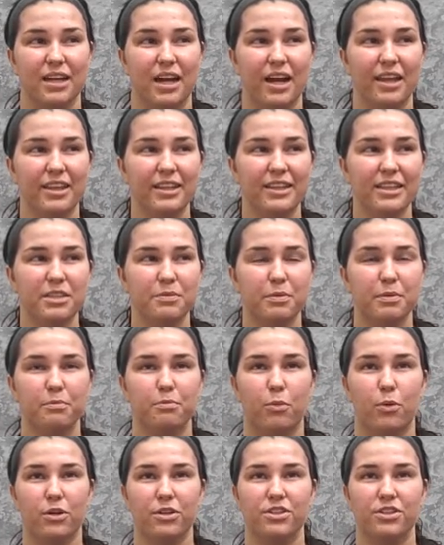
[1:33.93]
I think it's been
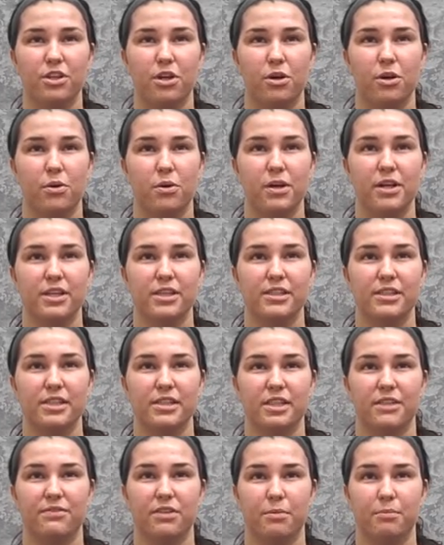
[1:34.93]
more so since I've